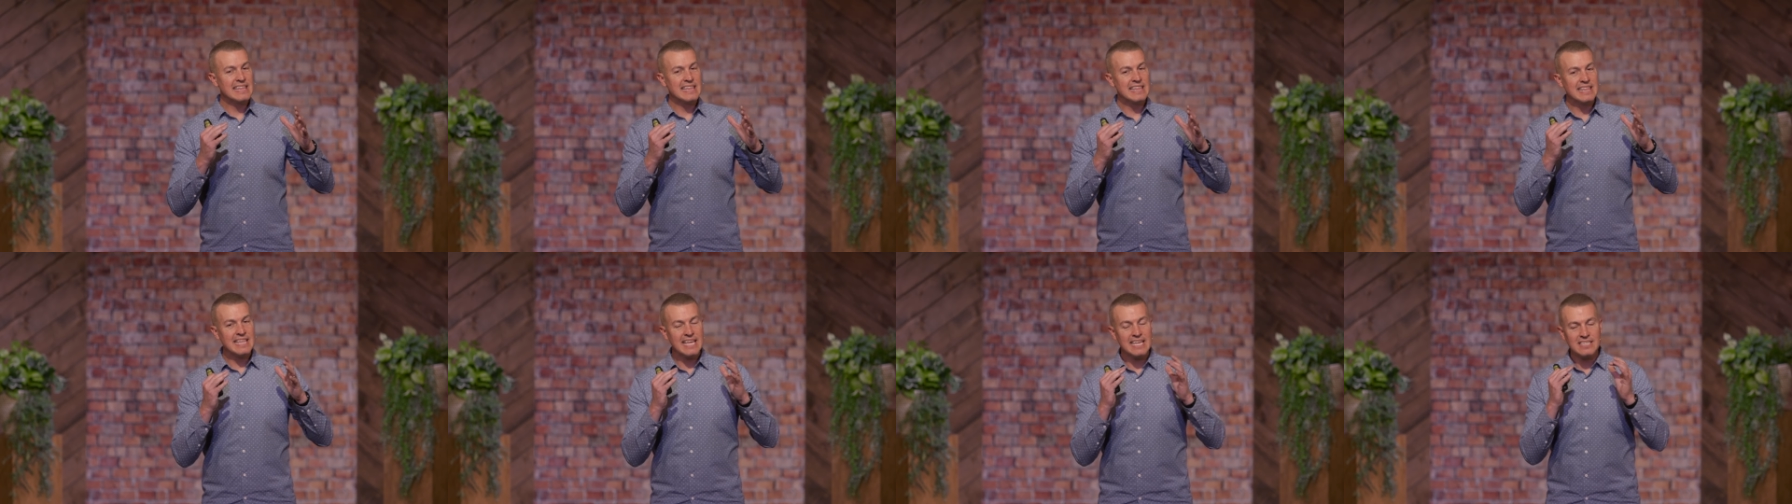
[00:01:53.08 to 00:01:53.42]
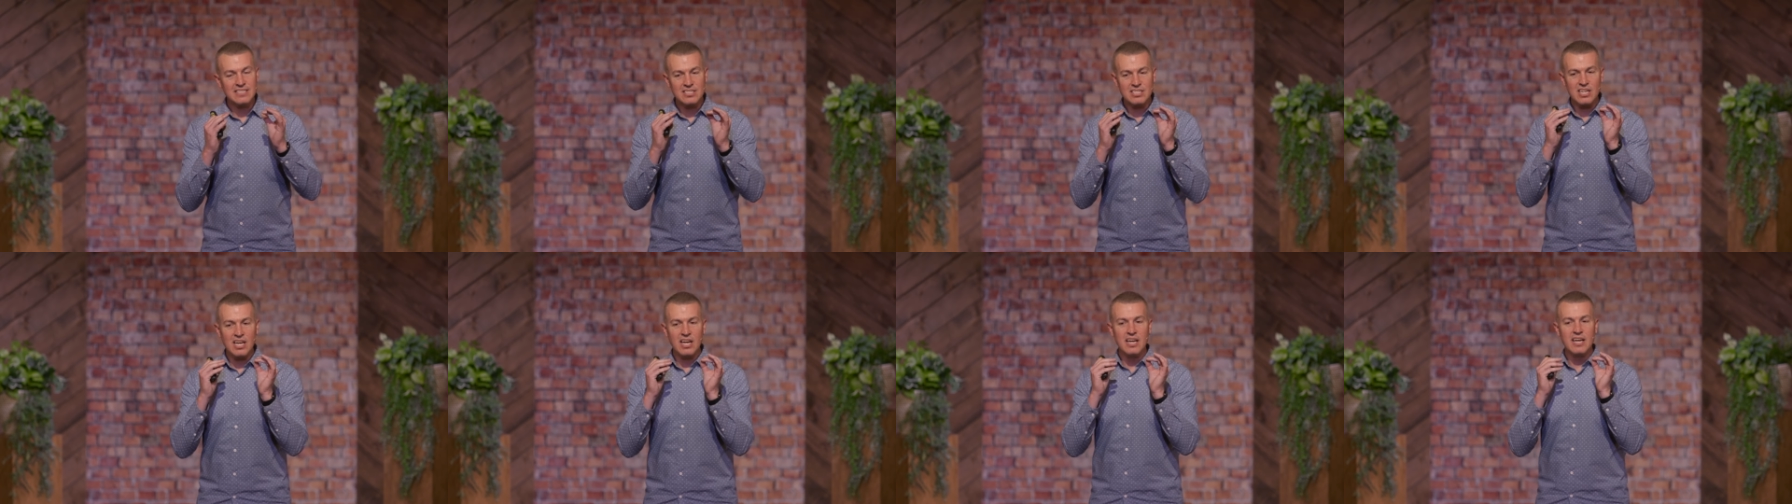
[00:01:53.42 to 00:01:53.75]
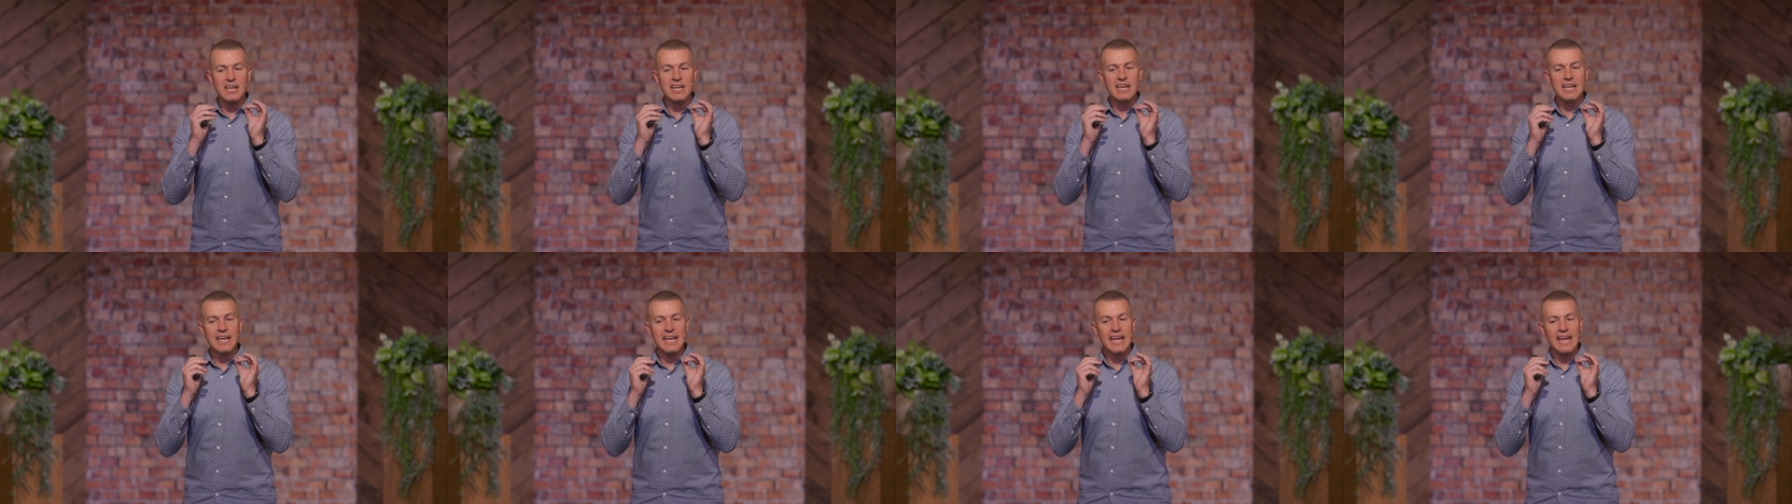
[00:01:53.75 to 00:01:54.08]
his
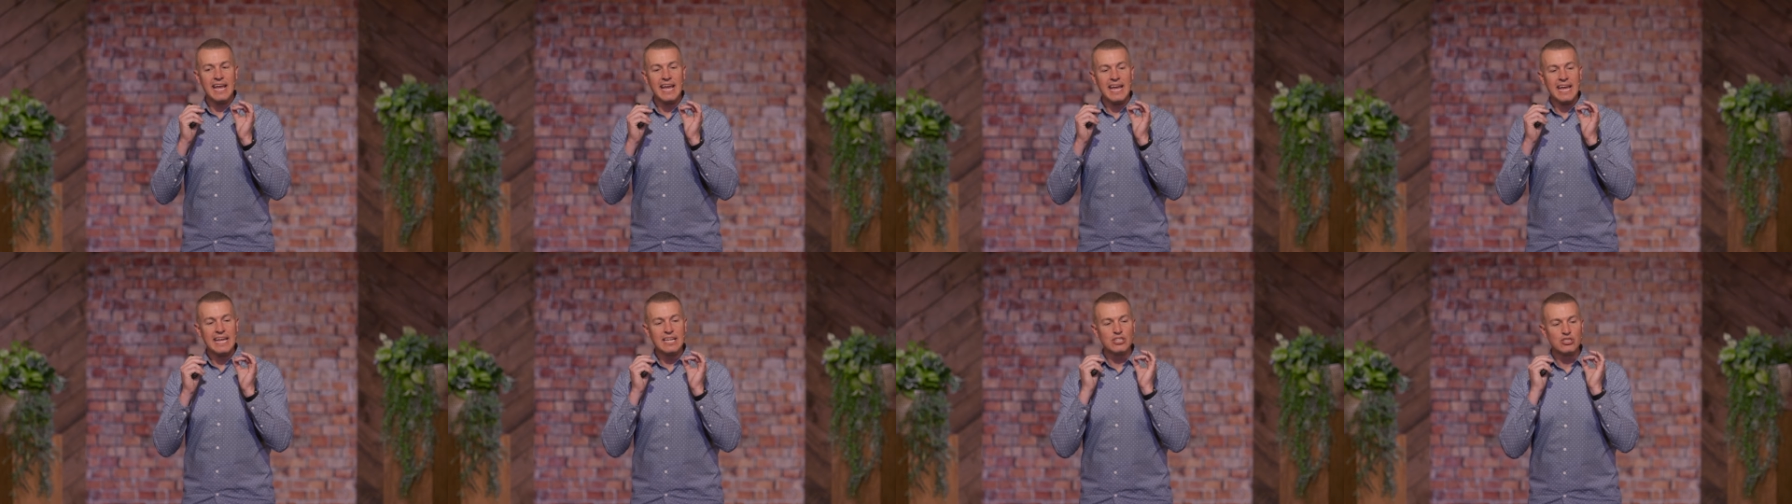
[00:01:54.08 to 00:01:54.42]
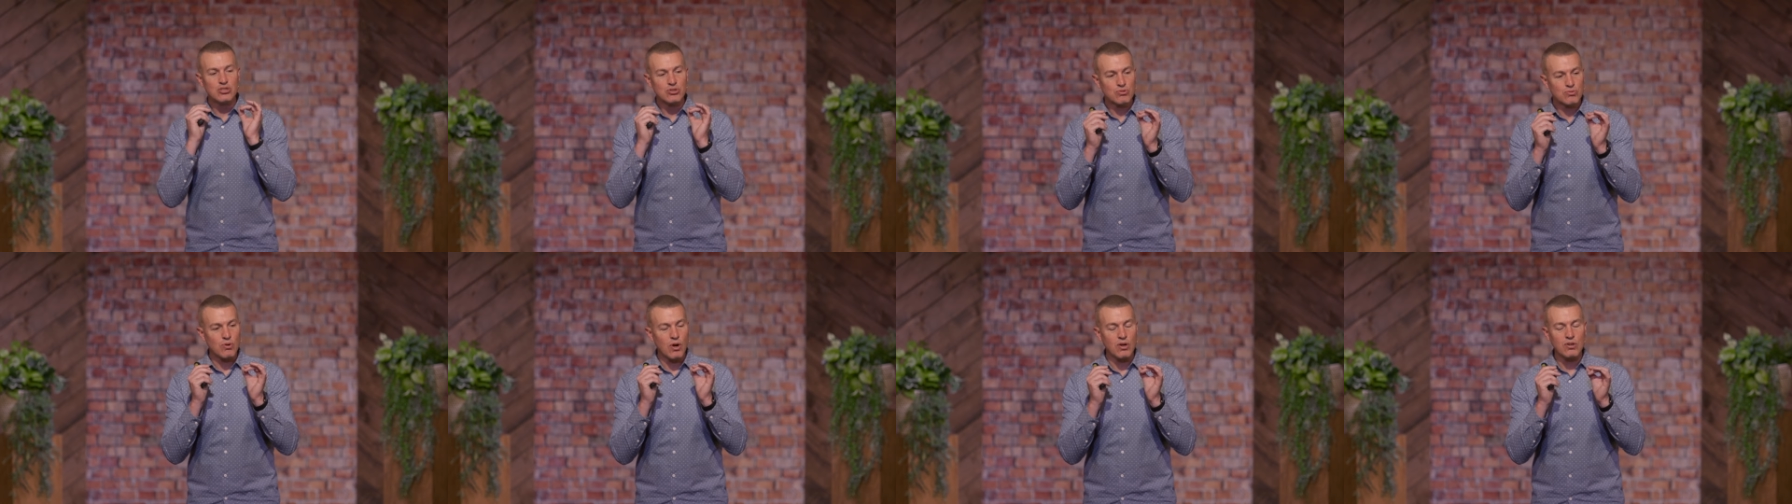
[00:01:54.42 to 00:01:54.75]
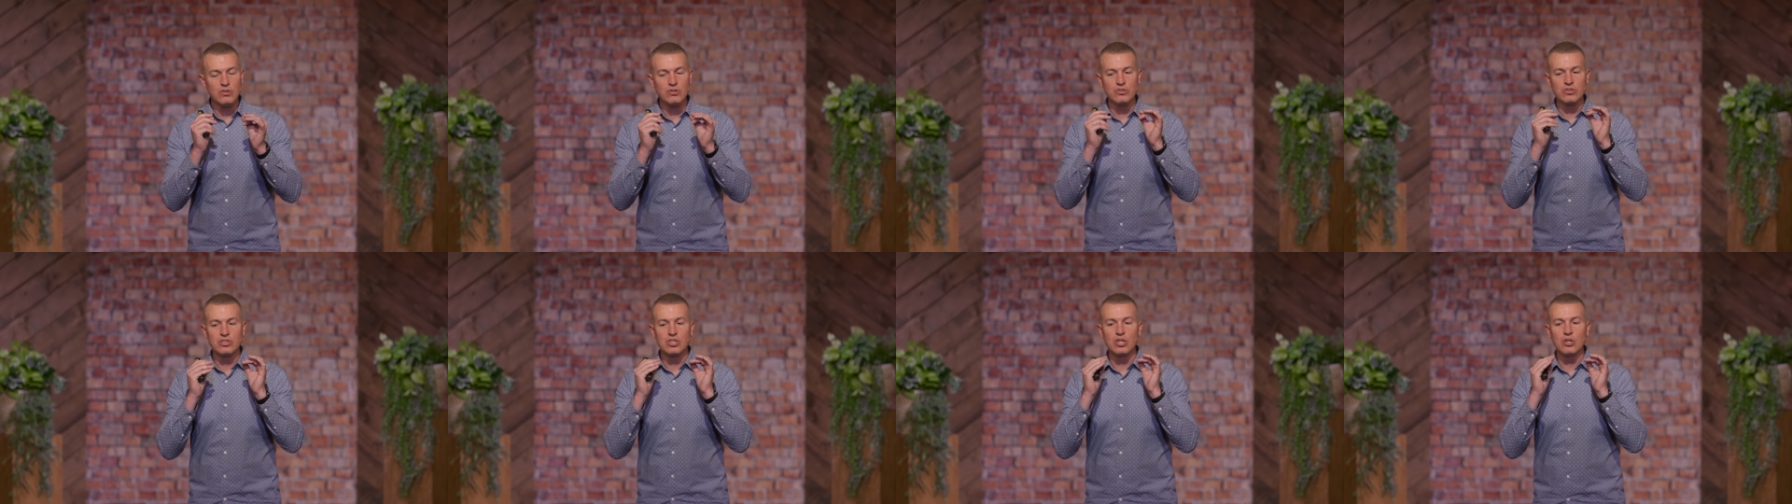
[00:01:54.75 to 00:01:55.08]
he
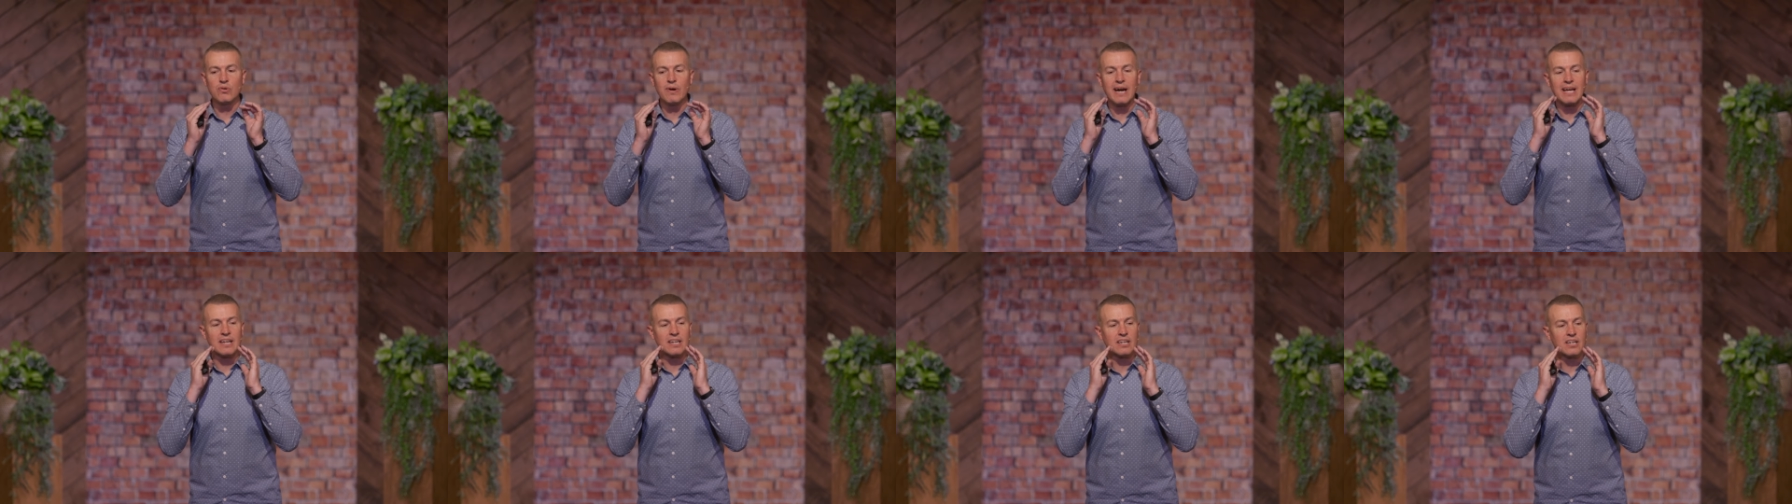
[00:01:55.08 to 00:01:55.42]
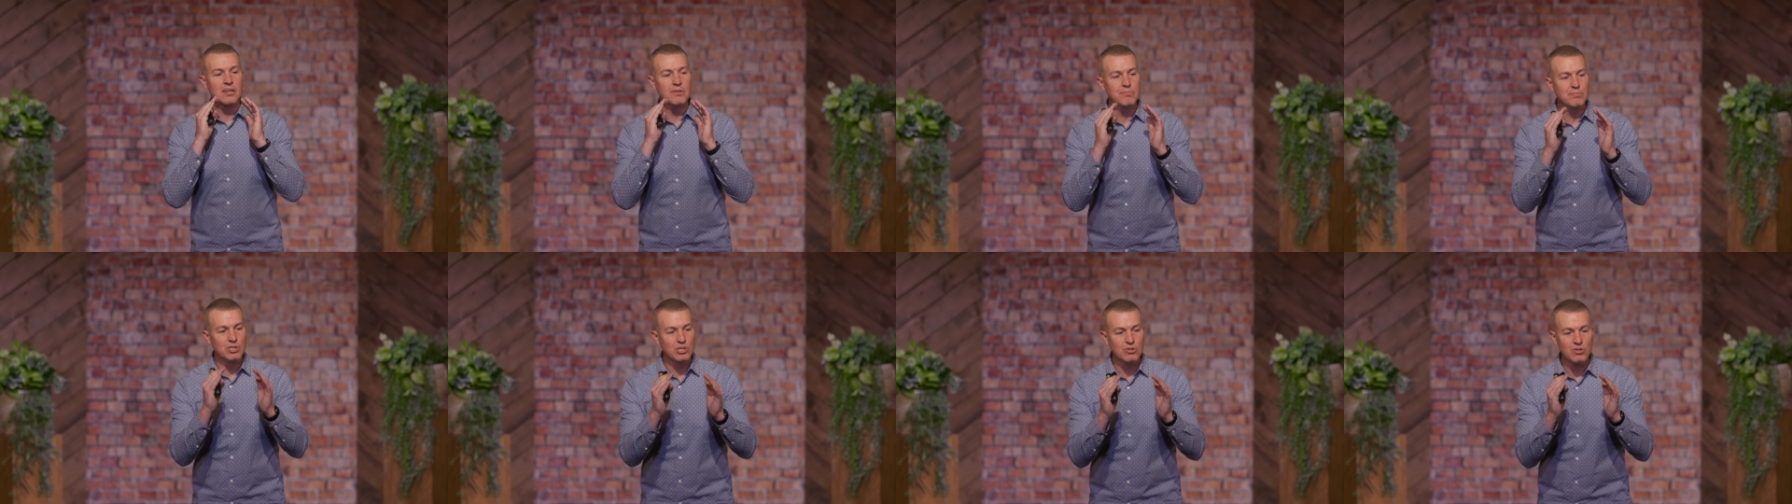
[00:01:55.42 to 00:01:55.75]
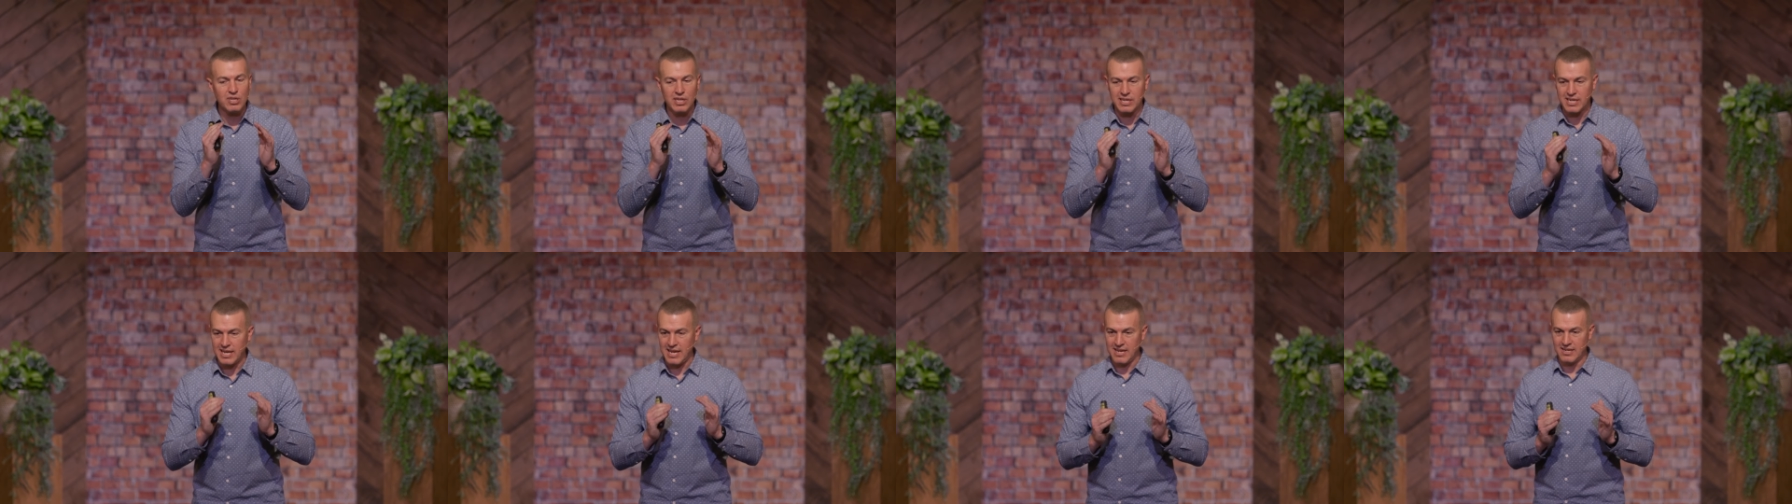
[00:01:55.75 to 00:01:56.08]
struggled to know how to
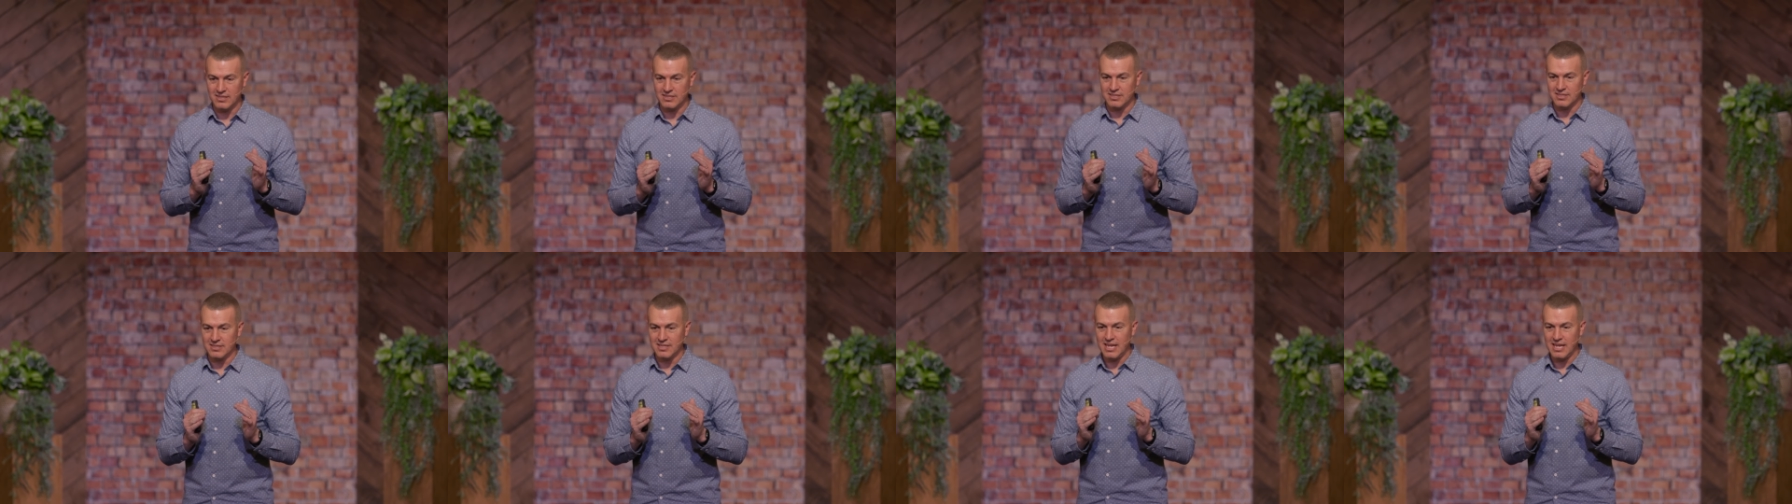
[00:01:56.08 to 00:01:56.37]
communicate.